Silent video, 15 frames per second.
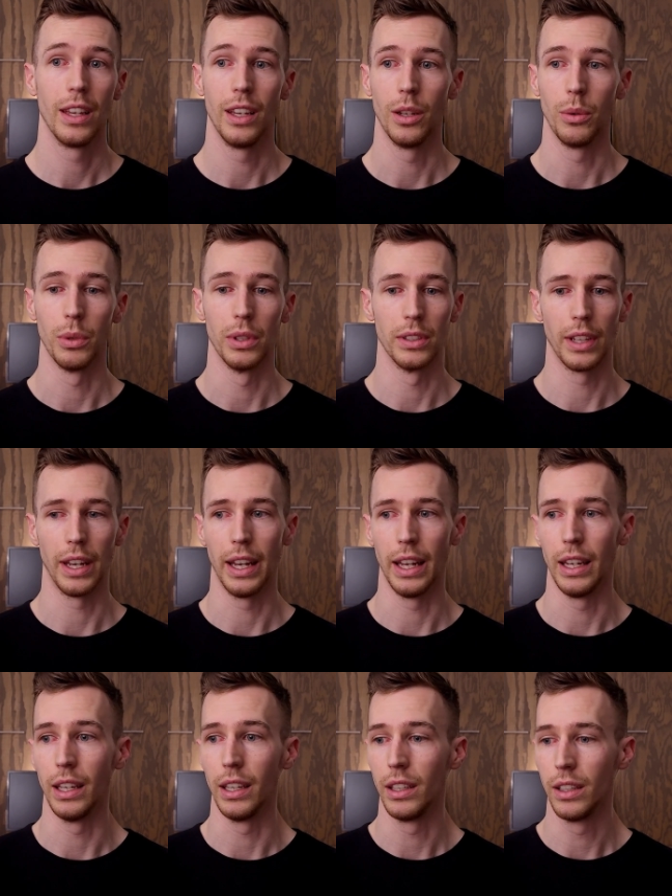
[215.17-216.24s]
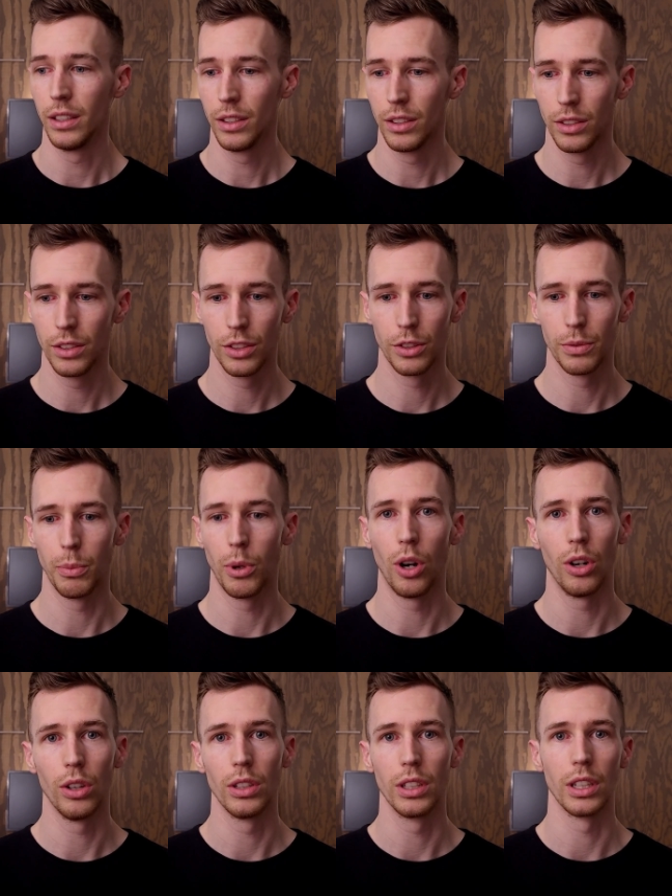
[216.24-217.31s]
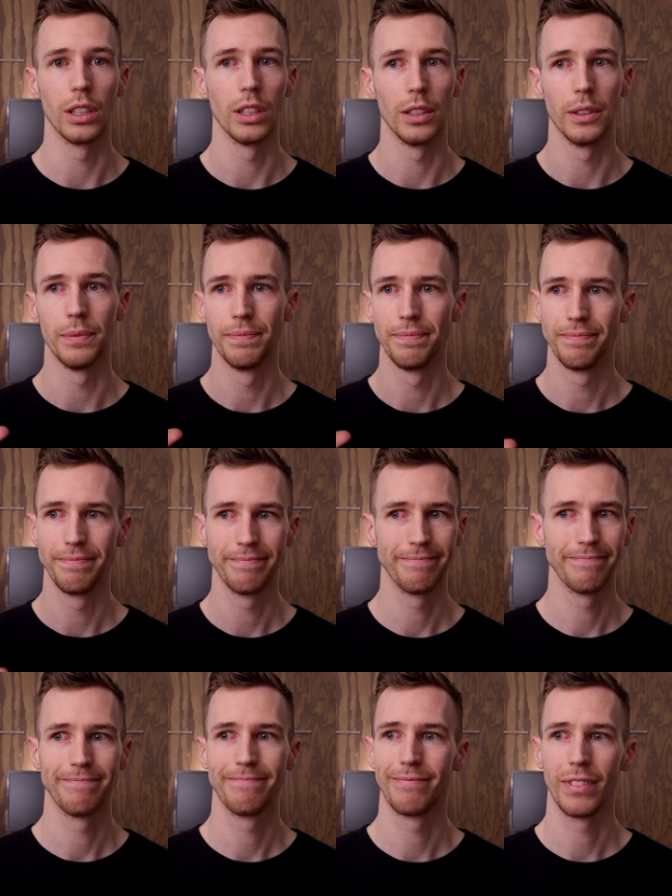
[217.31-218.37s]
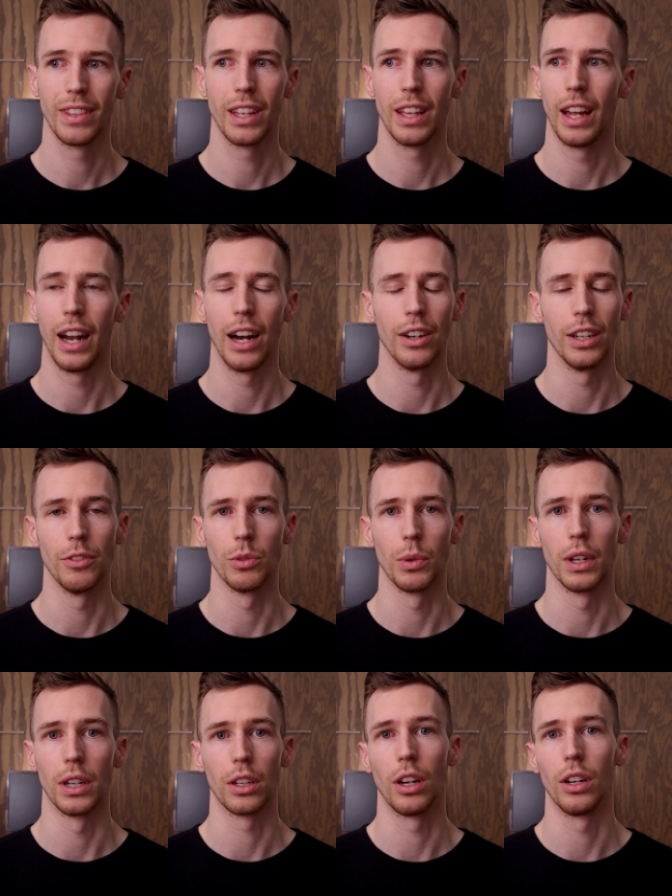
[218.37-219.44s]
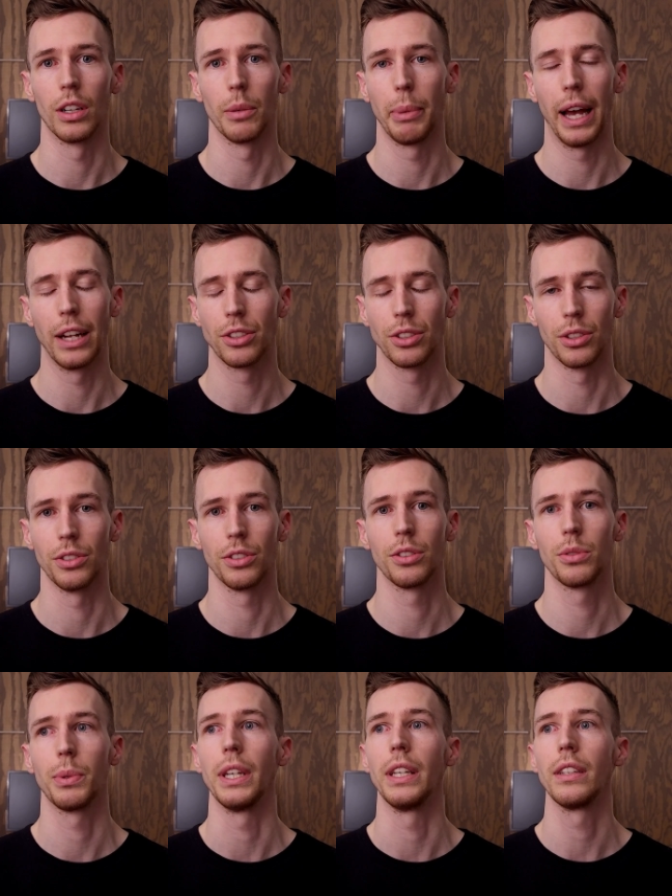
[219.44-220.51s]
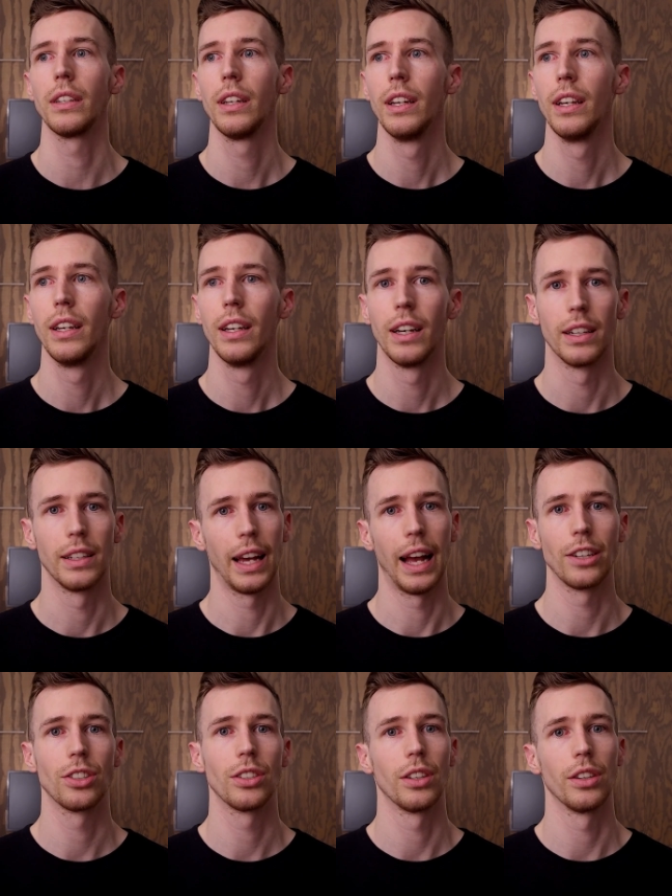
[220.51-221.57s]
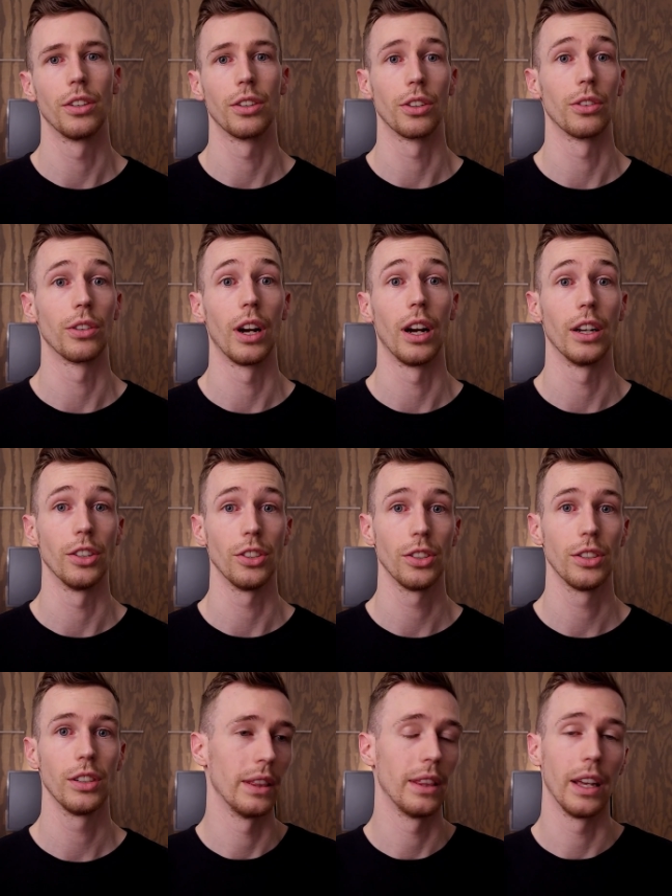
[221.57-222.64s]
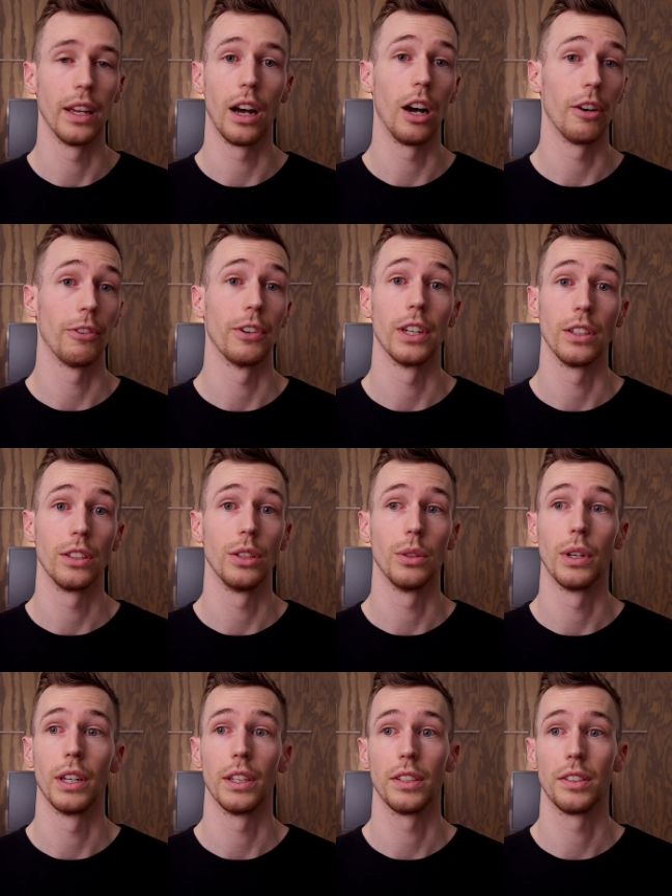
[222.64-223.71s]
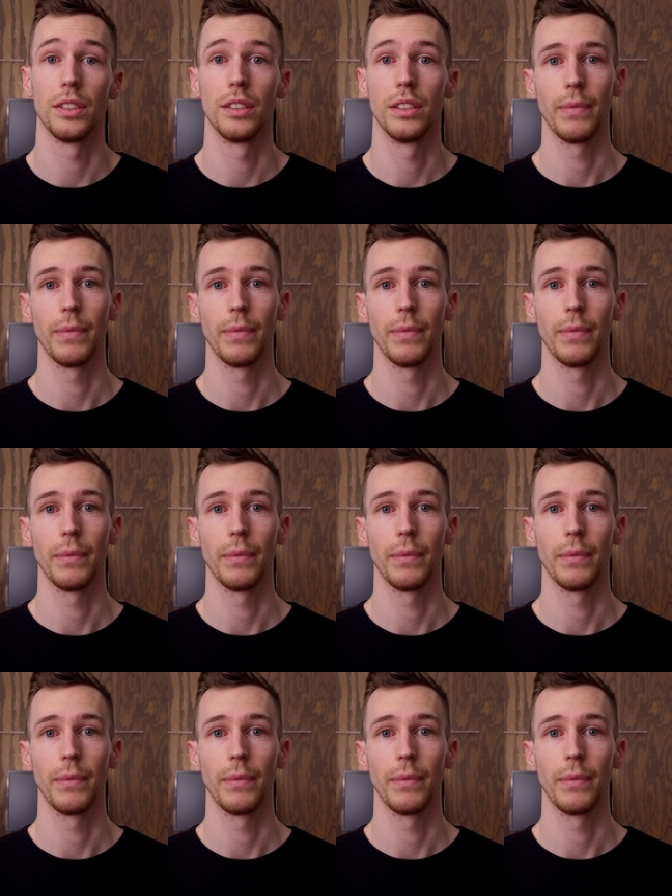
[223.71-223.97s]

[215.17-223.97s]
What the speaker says: It was a small little, I don't even want to call it a bachelor's suite, attached to their garage. They offered it to us